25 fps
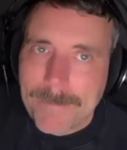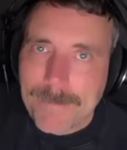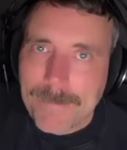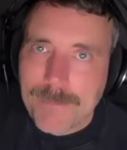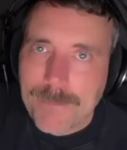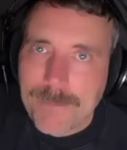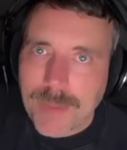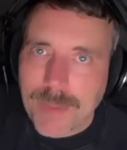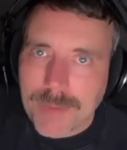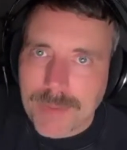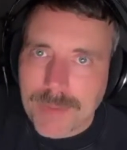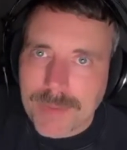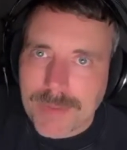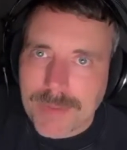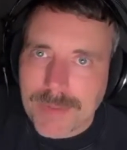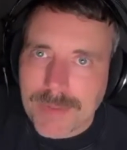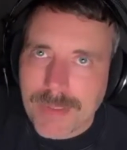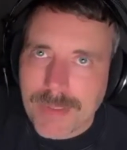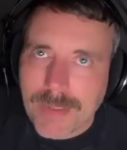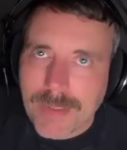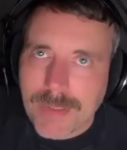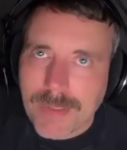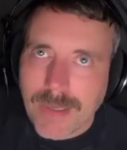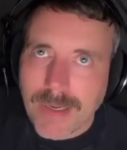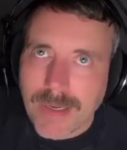But
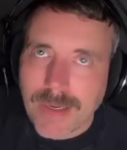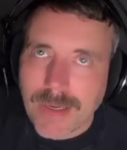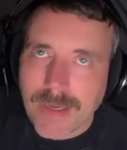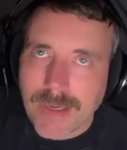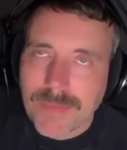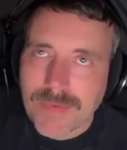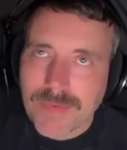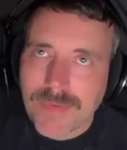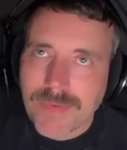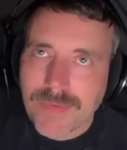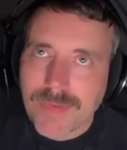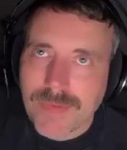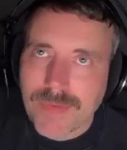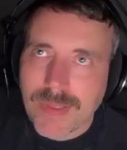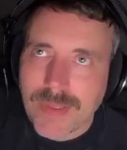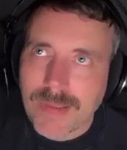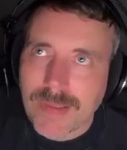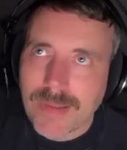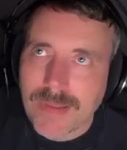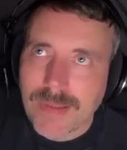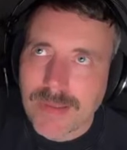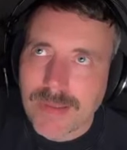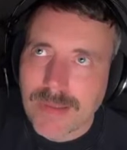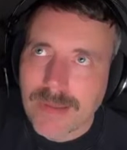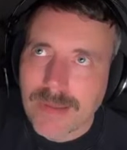I would
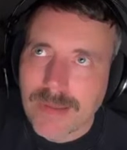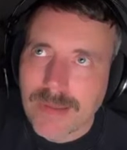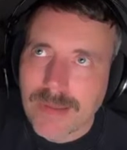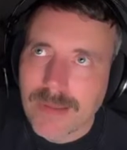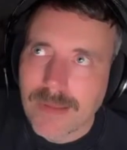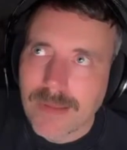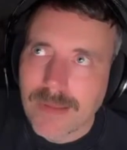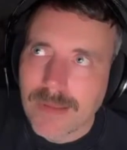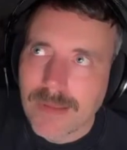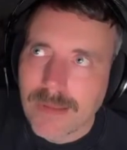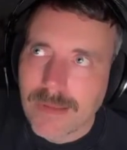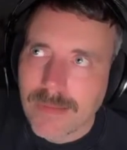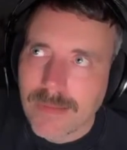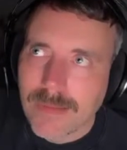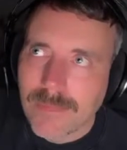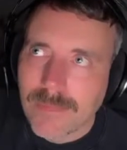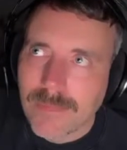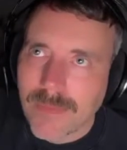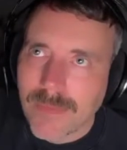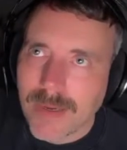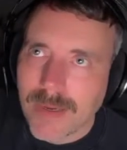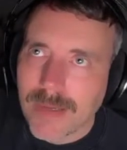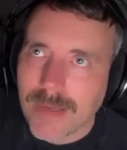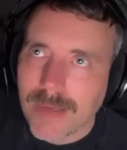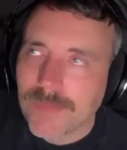say
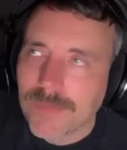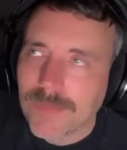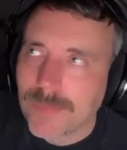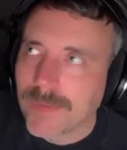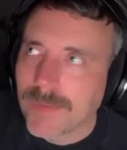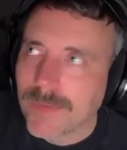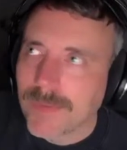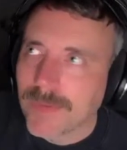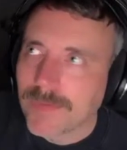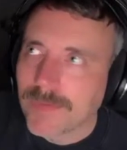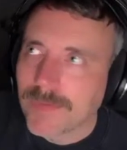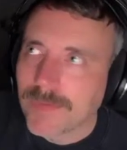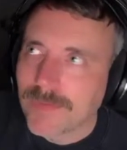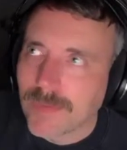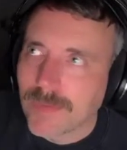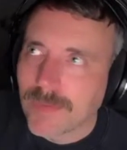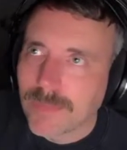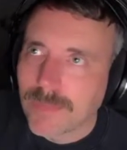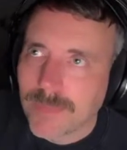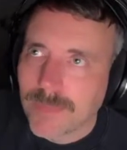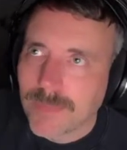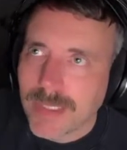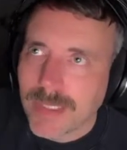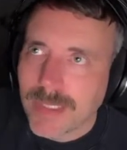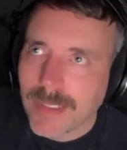my experience
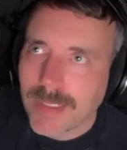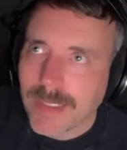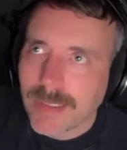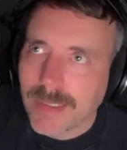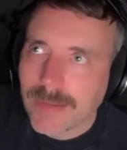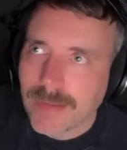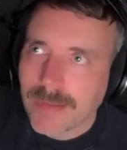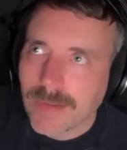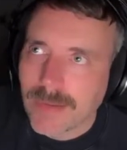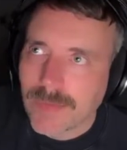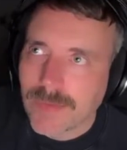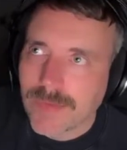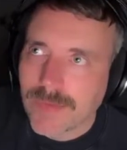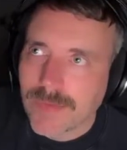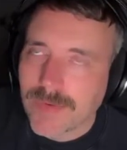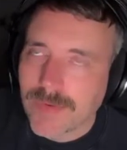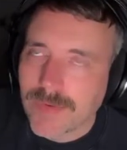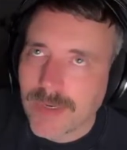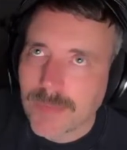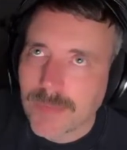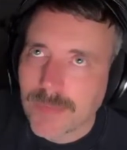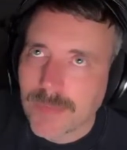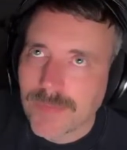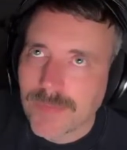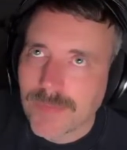from being in those
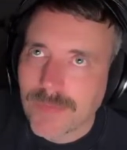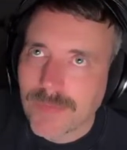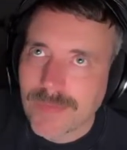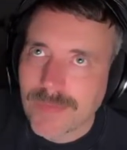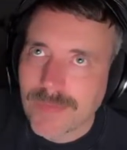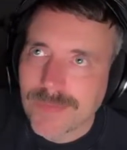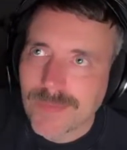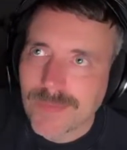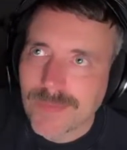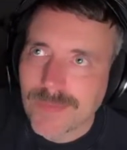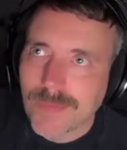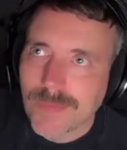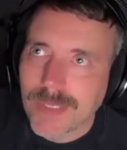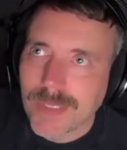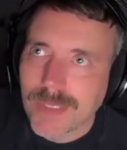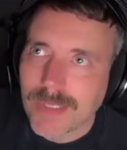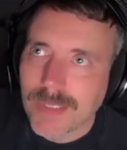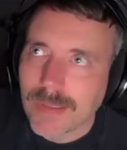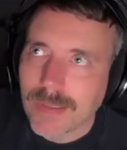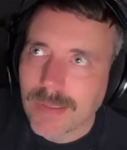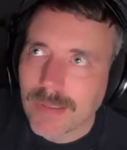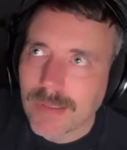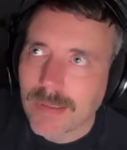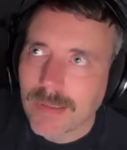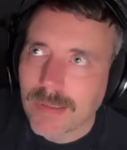environments in
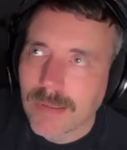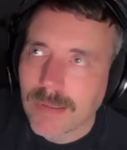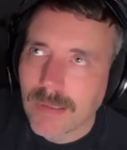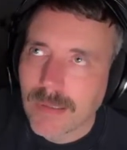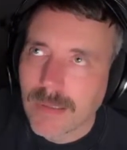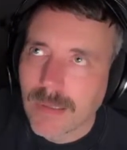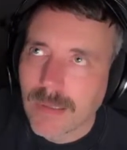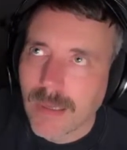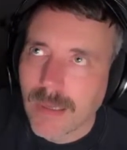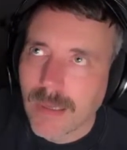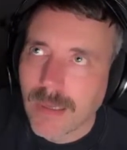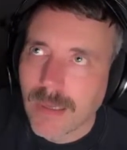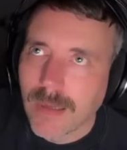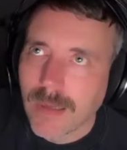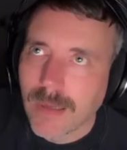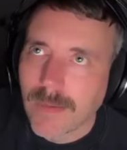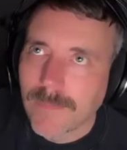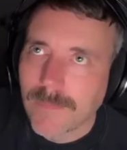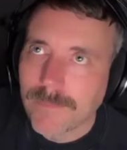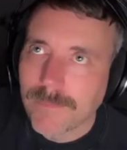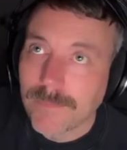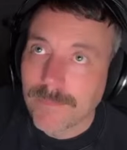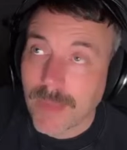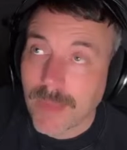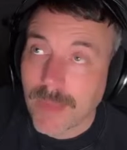Sweden,
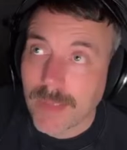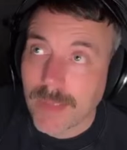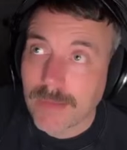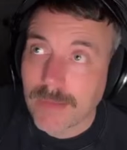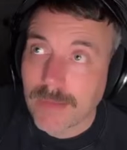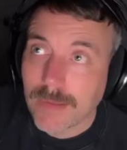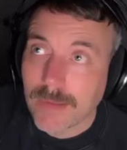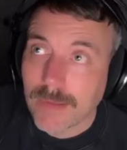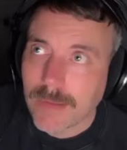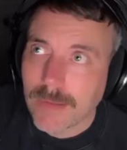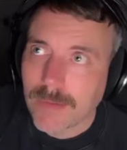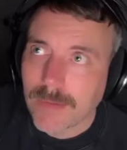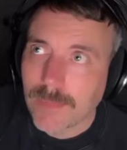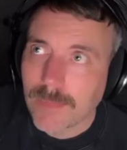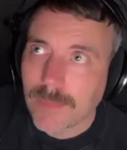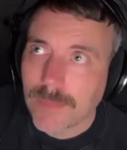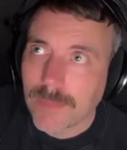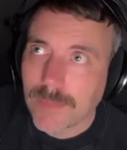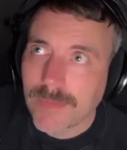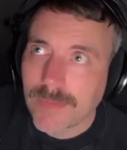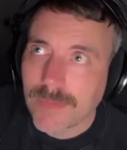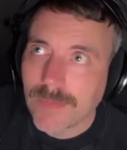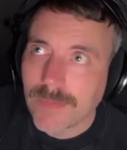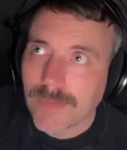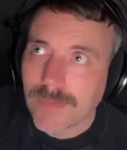and not other
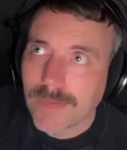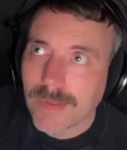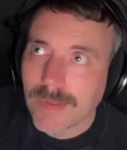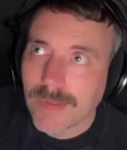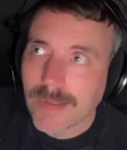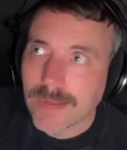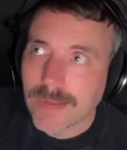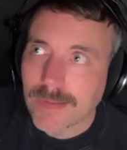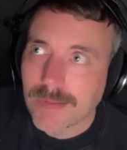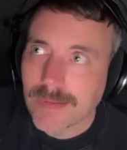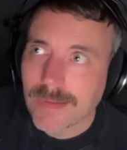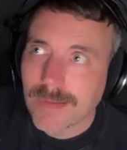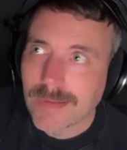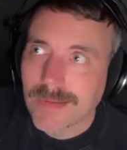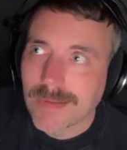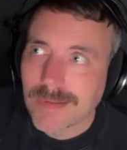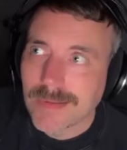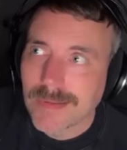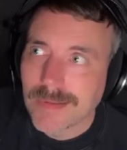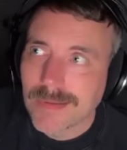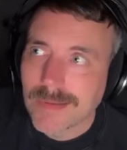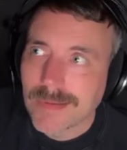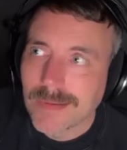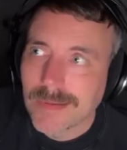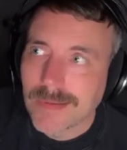places that are,
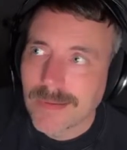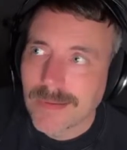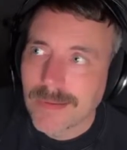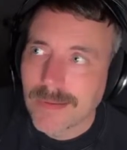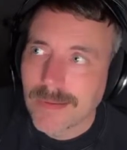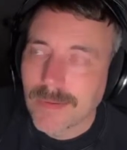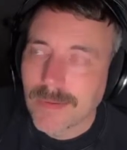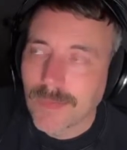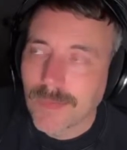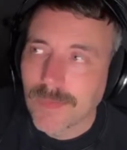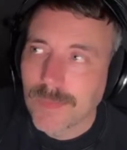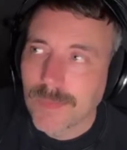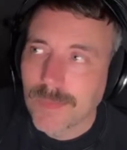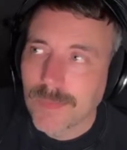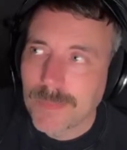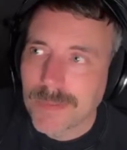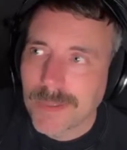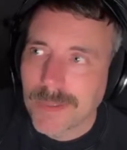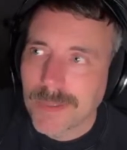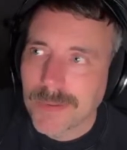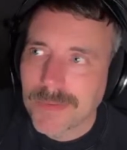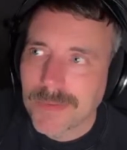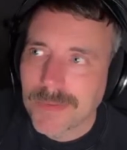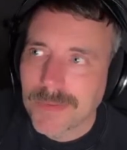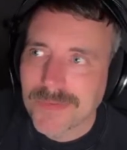those people
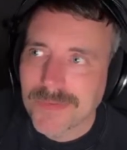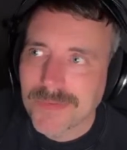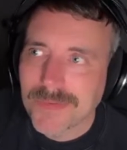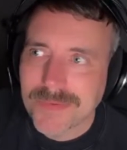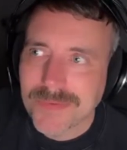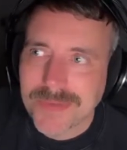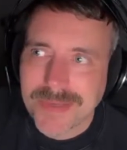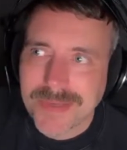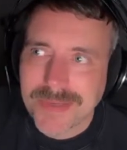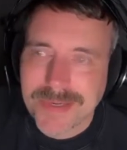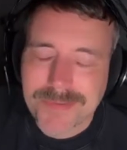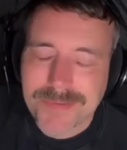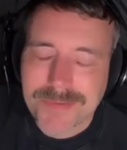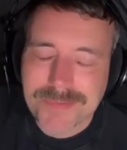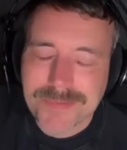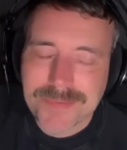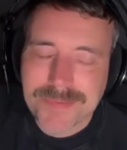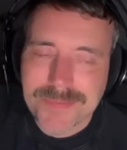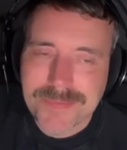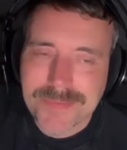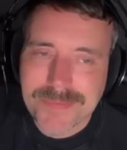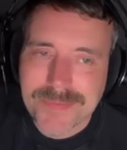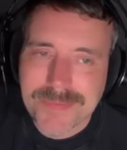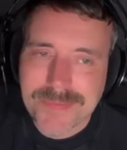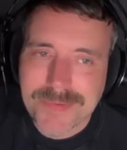are also kind of
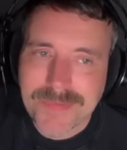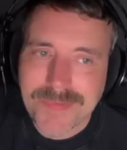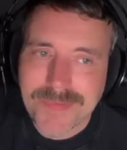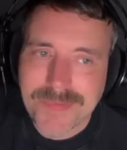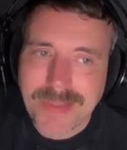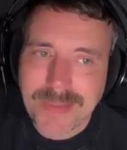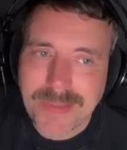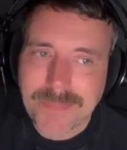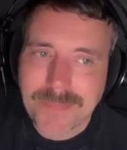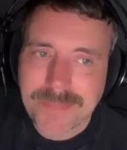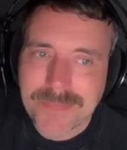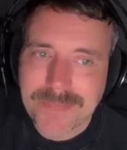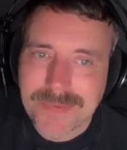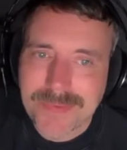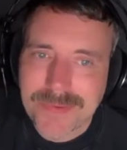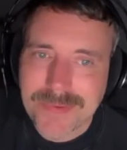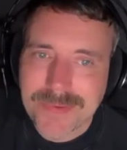the same.